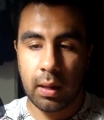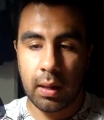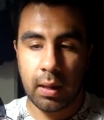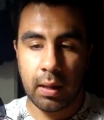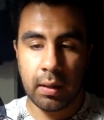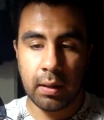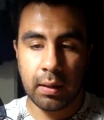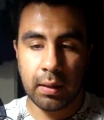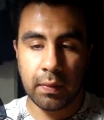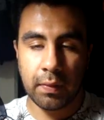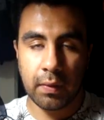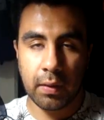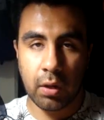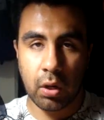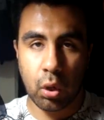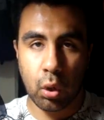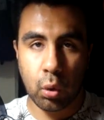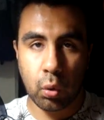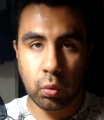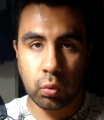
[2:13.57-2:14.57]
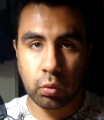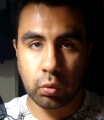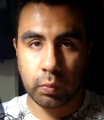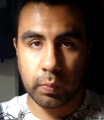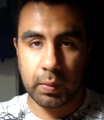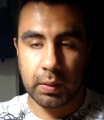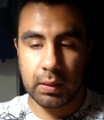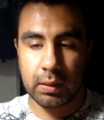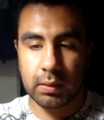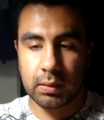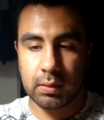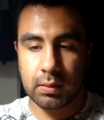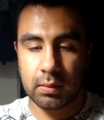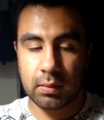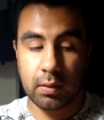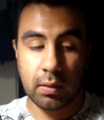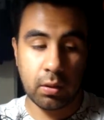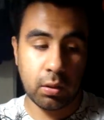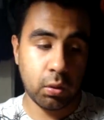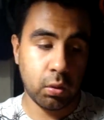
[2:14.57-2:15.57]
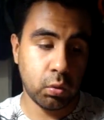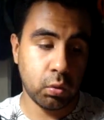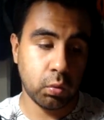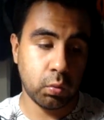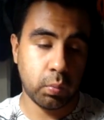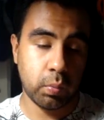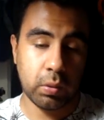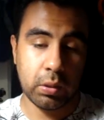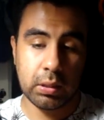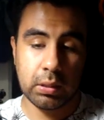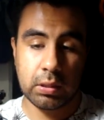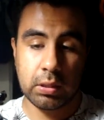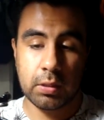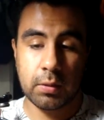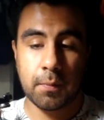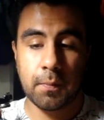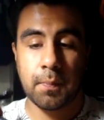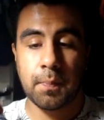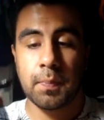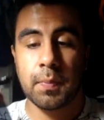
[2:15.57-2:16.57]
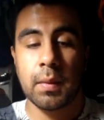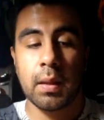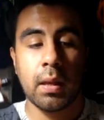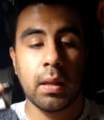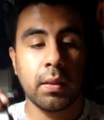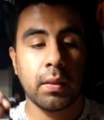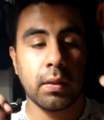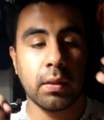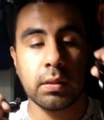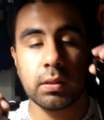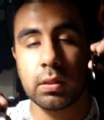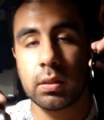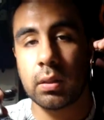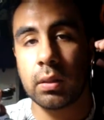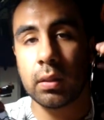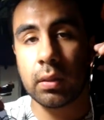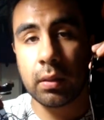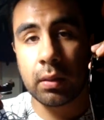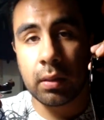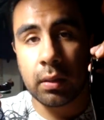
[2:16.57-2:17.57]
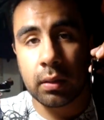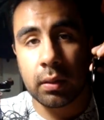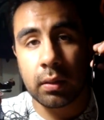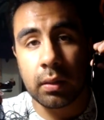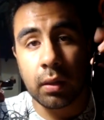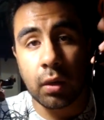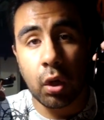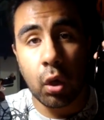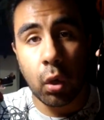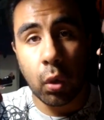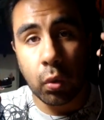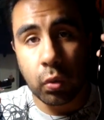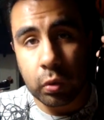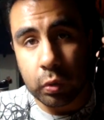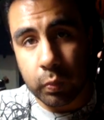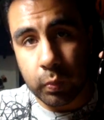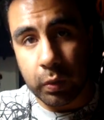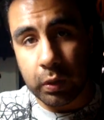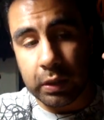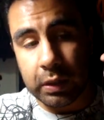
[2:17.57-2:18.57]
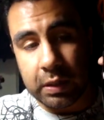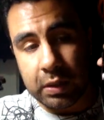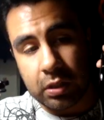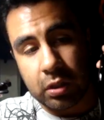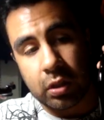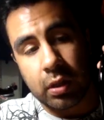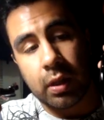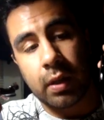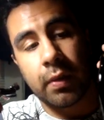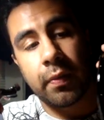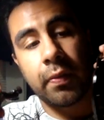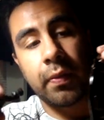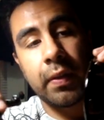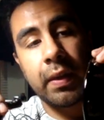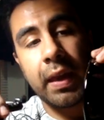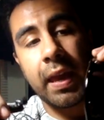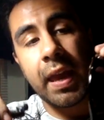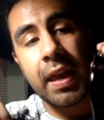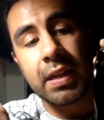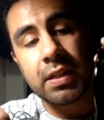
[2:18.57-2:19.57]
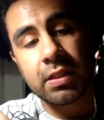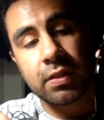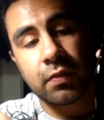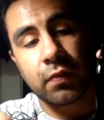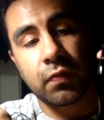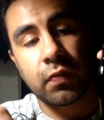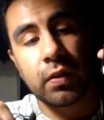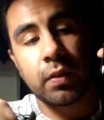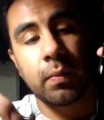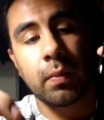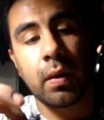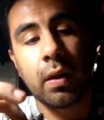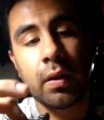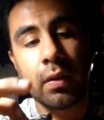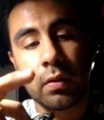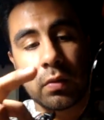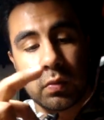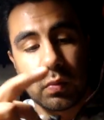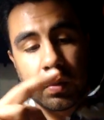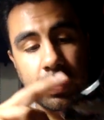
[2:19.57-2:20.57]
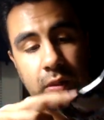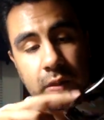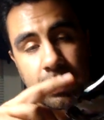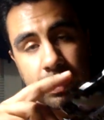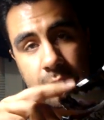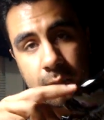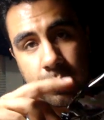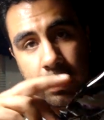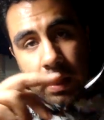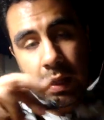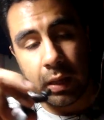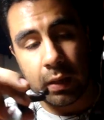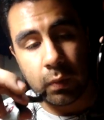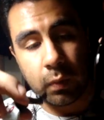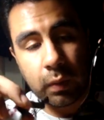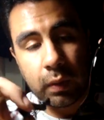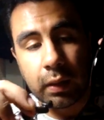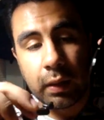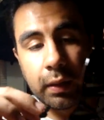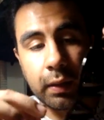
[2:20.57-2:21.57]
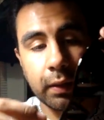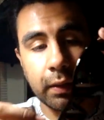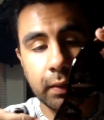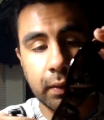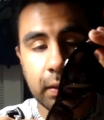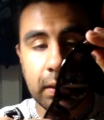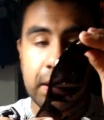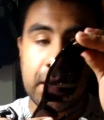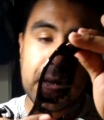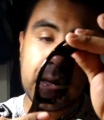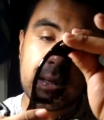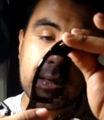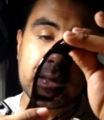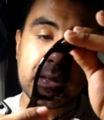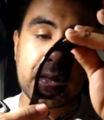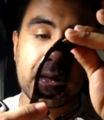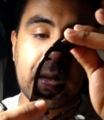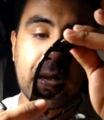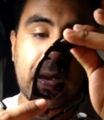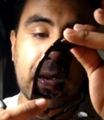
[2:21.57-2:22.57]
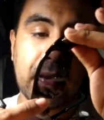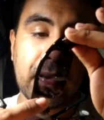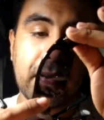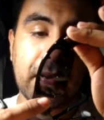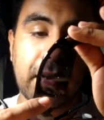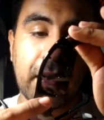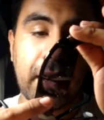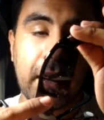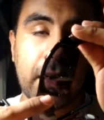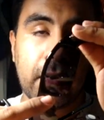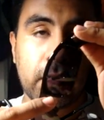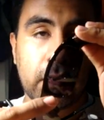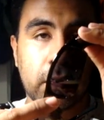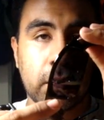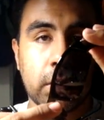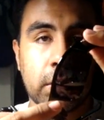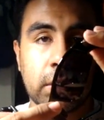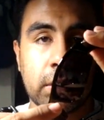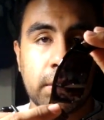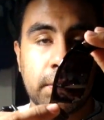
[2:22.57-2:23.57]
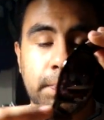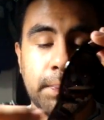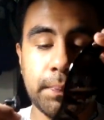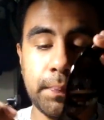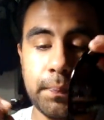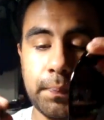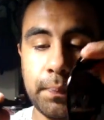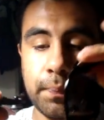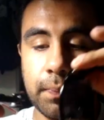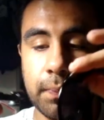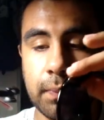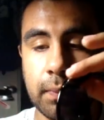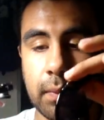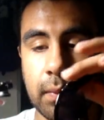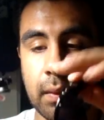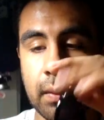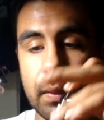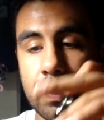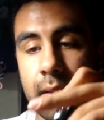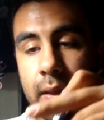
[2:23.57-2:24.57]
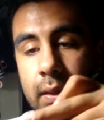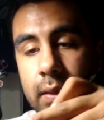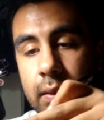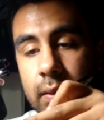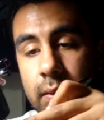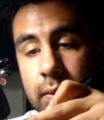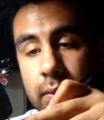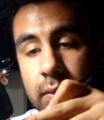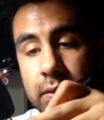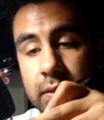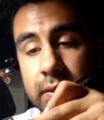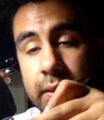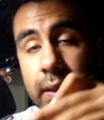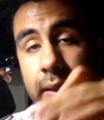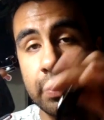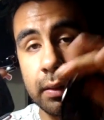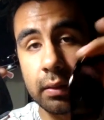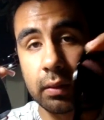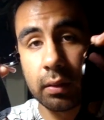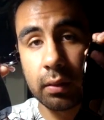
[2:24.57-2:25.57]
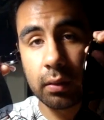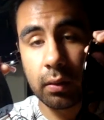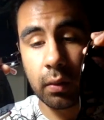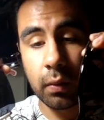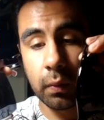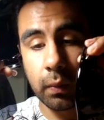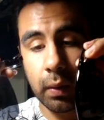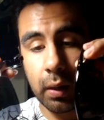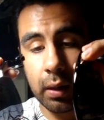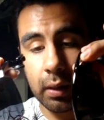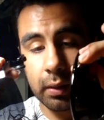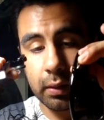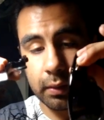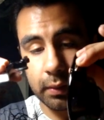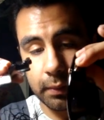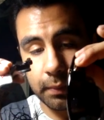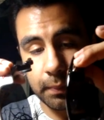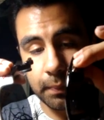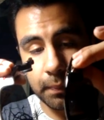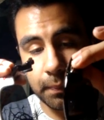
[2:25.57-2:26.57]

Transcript: and in the nose piece, in the nose bridge. The nose bridge on the Asian fit model, which is this black one here, slightly narrower than the standard O ROKR,